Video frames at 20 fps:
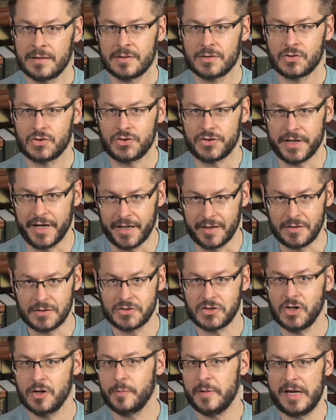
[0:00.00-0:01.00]
Channel
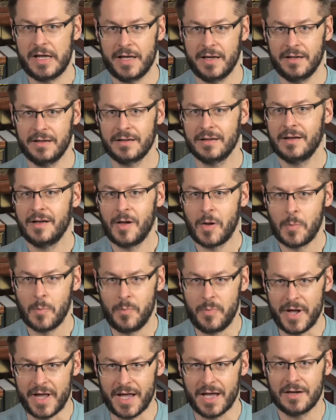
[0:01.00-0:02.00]
terminated,
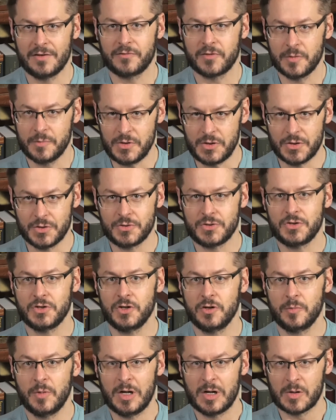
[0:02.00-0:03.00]
banned from
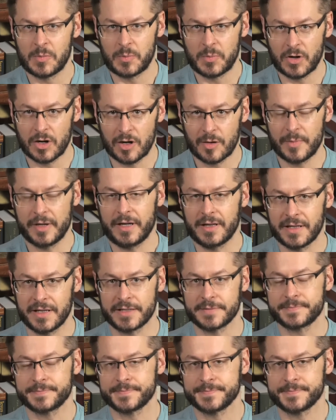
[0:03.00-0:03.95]
YouTube permanently.